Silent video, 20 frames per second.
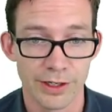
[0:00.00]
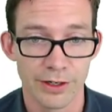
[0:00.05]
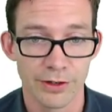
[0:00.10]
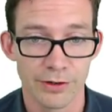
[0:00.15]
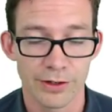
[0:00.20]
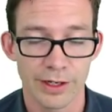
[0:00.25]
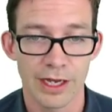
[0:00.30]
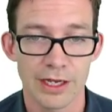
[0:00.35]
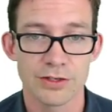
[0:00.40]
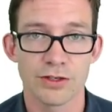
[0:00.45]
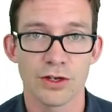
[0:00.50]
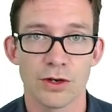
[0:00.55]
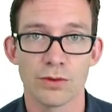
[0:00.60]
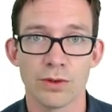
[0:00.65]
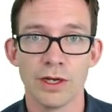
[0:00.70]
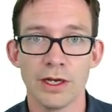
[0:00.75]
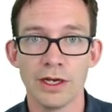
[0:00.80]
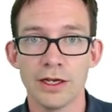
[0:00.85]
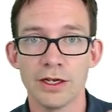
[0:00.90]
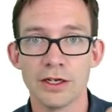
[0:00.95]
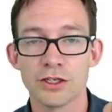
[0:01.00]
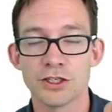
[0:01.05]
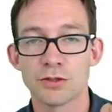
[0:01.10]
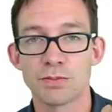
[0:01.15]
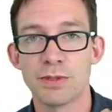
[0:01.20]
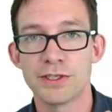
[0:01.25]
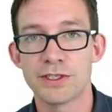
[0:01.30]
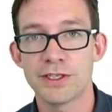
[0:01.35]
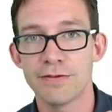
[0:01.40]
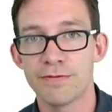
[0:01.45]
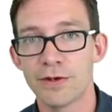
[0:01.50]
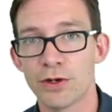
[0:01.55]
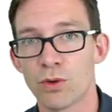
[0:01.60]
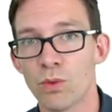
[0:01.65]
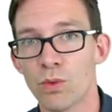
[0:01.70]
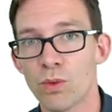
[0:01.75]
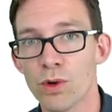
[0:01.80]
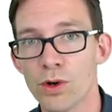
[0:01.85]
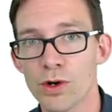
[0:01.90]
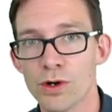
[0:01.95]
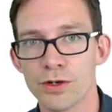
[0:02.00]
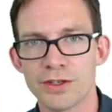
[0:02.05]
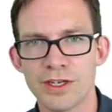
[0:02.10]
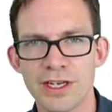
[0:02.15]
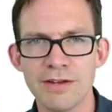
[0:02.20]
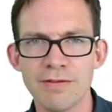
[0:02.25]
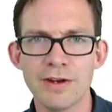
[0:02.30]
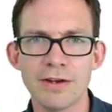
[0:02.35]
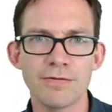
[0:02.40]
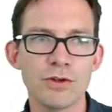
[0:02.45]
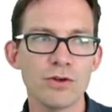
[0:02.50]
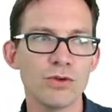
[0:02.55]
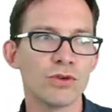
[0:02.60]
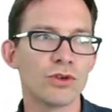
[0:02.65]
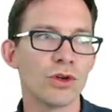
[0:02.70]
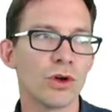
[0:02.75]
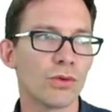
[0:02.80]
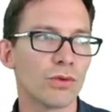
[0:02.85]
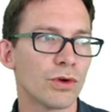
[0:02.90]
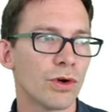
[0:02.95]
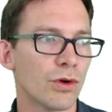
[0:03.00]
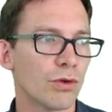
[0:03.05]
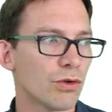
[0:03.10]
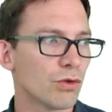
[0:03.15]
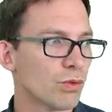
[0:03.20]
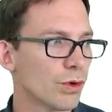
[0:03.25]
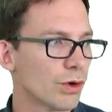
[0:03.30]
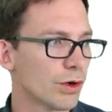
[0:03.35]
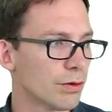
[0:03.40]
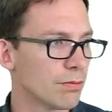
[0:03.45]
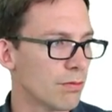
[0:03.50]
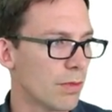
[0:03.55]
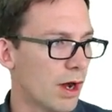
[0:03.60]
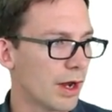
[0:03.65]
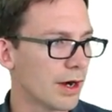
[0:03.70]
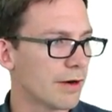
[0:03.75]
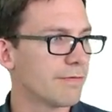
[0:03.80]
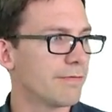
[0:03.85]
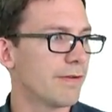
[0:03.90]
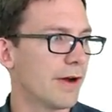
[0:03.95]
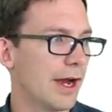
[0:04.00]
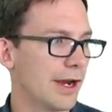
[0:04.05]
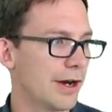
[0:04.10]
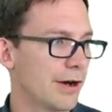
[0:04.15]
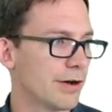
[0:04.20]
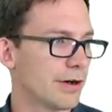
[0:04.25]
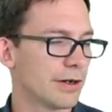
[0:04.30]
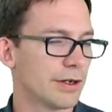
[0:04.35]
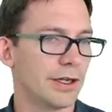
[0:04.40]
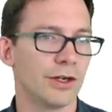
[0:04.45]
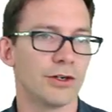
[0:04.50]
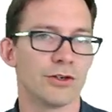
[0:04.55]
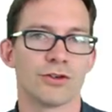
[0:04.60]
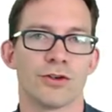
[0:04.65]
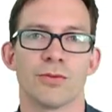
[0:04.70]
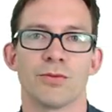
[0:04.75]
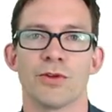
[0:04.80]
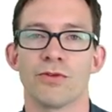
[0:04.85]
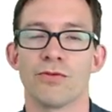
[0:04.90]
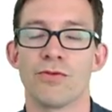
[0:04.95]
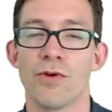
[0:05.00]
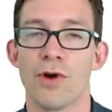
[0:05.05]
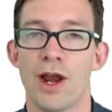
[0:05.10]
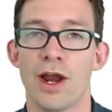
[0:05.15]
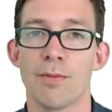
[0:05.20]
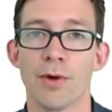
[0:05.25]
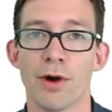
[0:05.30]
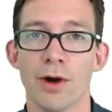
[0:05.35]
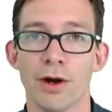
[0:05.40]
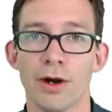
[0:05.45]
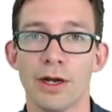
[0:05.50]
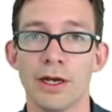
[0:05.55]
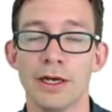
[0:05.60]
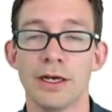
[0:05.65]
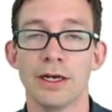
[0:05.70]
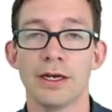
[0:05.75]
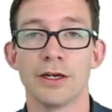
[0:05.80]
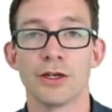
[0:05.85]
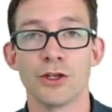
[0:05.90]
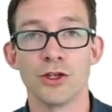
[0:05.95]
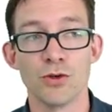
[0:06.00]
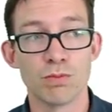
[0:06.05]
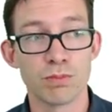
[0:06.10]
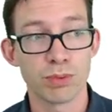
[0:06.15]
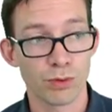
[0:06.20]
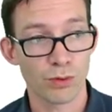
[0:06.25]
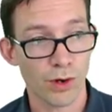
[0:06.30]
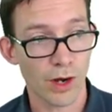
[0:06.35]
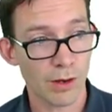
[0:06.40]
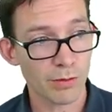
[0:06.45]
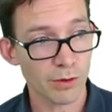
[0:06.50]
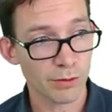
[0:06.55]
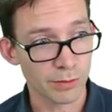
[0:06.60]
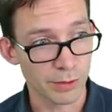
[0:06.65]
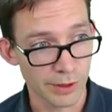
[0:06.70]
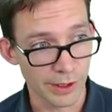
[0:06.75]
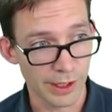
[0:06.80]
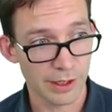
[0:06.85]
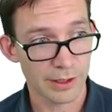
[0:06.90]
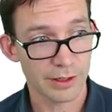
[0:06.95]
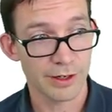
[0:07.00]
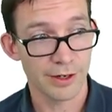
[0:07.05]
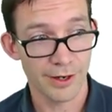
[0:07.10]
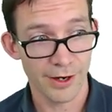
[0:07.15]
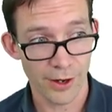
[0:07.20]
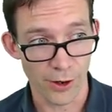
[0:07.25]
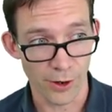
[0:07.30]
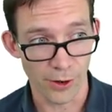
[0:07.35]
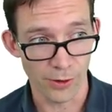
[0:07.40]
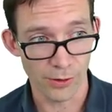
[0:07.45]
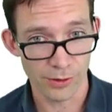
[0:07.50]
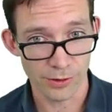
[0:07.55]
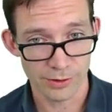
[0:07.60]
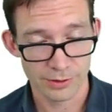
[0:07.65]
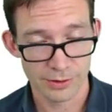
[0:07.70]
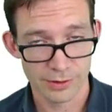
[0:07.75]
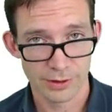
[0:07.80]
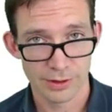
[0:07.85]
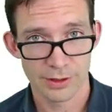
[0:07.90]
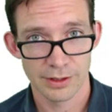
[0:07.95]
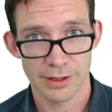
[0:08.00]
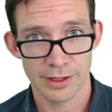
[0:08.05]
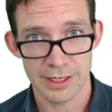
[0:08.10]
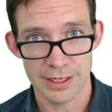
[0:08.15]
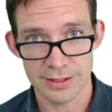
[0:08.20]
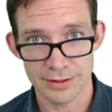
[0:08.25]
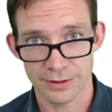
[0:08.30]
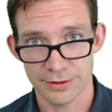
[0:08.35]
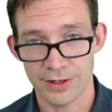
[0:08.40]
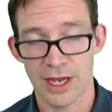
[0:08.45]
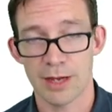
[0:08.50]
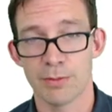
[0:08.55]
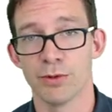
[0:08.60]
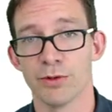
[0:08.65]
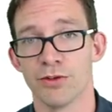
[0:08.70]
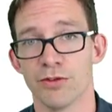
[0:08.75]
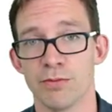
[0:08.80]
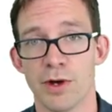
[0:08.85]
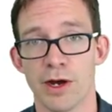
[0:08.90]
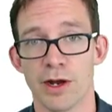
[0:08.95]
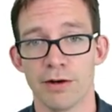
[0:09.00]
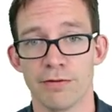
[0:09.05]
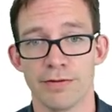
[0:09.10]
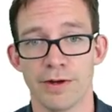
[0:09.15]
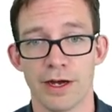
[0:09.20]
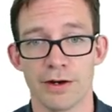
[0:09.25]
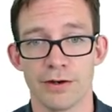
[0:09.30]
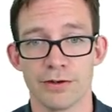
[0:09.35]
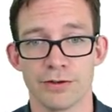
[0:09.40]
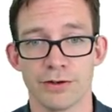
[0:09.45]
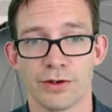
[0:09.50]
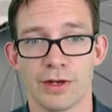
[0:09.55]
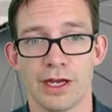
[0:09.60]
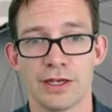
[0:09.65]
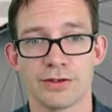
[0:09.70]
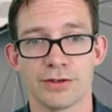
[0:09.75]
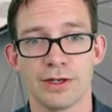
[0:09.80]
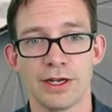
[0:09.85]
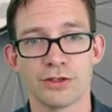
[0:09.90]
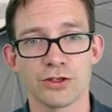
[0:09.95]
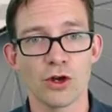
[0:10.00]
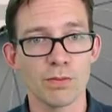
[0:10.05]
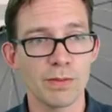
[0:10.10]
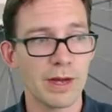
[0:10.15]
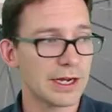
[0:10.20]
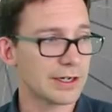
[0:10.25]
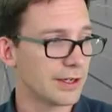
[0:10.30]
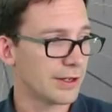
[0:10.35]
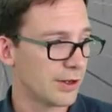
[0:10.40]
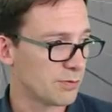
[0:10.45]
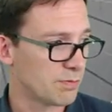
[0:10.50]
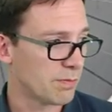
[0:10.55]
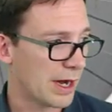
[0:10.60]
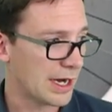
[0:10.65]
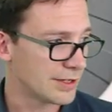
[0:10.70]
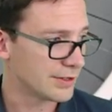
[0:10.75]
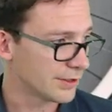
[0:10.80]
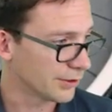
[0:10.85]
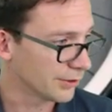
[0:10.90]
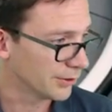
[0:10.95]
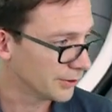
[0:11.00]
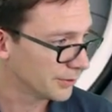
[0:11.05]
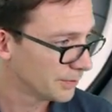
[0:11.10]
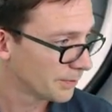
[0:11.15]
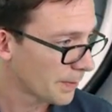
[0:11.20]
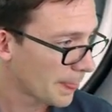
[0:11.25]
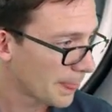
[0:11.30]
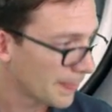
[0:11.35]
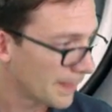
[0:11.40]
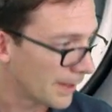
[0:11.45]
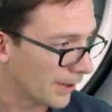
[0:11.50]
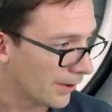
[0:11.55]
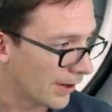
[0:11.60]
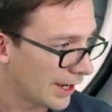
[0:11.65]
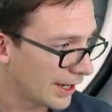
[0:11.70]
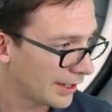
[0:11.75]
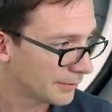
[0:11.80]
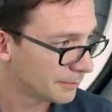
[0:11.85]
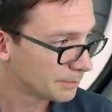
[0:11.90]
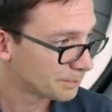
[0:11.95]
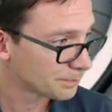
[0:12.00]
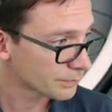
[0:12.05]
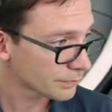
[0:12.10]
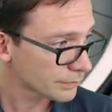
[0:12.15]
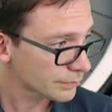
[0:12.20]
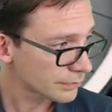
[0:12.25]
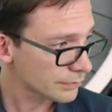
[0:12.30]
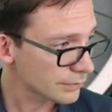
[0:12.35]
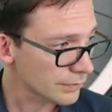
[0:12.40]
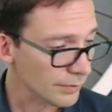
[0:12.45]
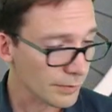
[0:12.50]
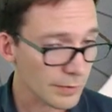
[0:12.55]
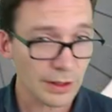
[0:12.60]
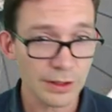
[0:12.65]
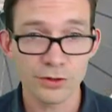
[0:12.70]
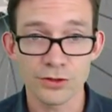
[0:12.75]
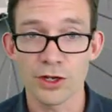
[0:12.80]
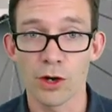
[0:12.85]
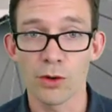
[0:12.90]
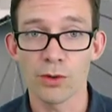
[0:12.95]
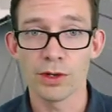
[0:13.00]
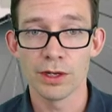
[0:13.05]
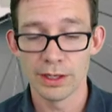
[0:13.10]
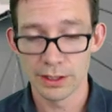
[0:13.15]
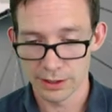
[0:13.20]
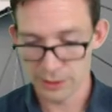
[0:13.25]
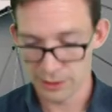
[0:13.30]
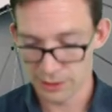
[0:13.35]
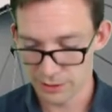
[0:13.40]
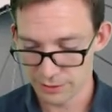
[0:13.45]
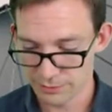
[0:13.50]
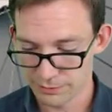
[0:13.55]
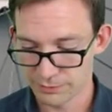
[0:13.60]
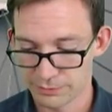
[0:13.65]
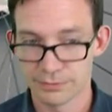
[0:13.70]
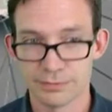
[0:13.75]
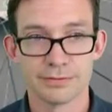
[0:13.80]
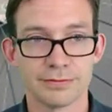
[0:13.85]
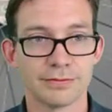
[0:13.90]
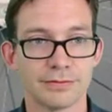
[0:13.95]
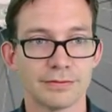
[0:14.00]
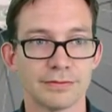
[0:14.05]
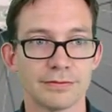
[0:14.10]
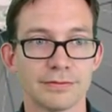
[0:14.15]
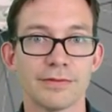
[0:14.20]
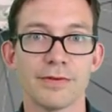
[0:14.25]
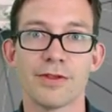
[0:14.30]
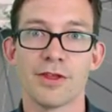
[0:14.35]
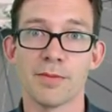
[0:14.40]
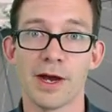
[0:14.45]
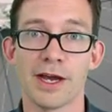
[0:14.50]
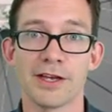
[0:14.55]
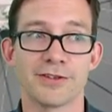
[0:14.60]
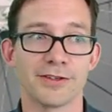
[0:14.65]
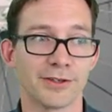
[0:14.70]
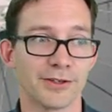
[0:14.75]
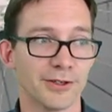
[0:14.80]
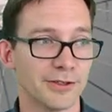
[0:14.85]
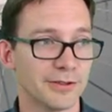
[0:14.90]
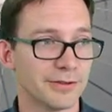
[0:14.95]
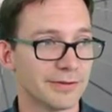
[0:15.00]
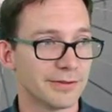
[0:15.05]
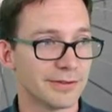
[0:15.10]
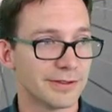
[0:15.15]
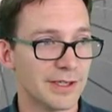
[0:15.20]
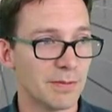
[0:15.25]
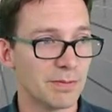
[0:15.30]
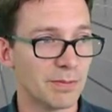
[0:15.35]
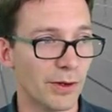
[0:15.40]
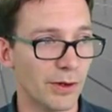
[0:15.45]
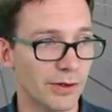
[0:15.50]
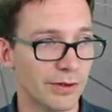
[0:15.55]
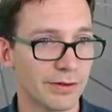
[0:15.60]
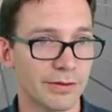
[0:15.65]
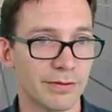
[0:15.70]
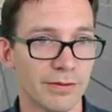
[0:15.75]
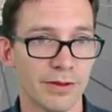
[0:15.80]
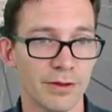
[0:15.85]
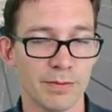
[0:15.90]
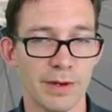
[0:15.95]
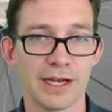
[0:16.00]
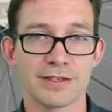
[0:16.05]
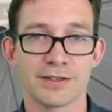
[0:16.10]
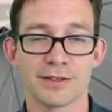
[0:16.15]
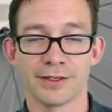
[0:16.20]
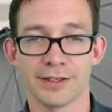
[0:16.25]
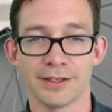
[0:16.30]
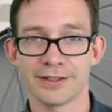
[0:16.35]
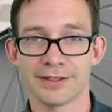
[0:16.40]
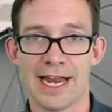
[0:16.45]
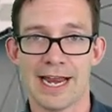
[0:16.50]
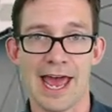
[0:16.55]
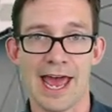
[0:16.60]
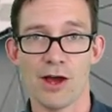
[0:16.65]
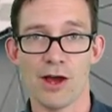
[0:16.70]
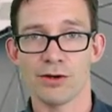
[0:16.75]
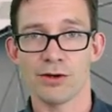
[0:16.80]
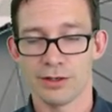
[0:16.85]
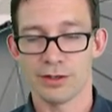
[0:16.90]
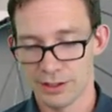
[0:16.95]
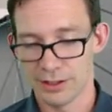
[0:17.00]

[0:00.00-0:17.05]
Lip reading: Okay, so specific words, even if you don't know the word modifier in terms of grammar, you probably know these examples of modifiers. Okay, let's go back to this bicycle. All right, so the bicycle, simple. The bicycle is a noun.